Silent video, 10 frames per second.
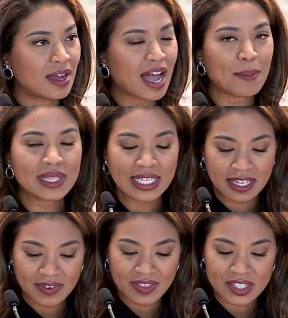I
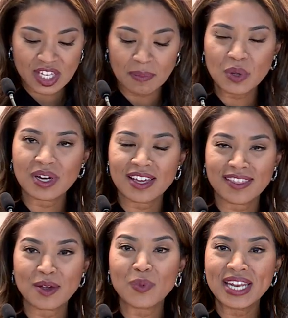believe in this community
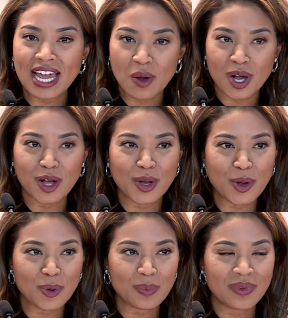that we now call
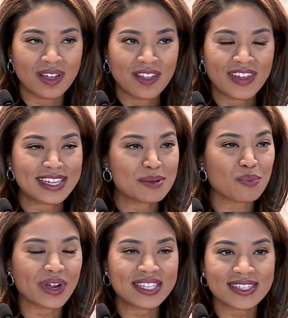home, that has
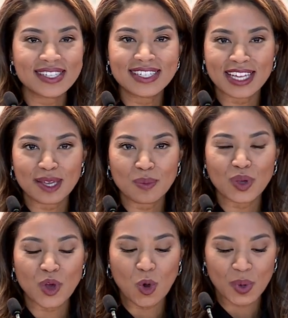embraced this team
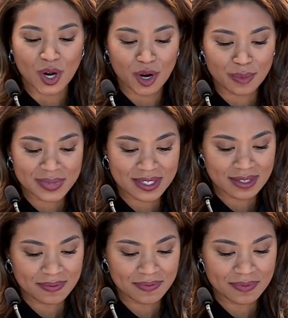with open arms.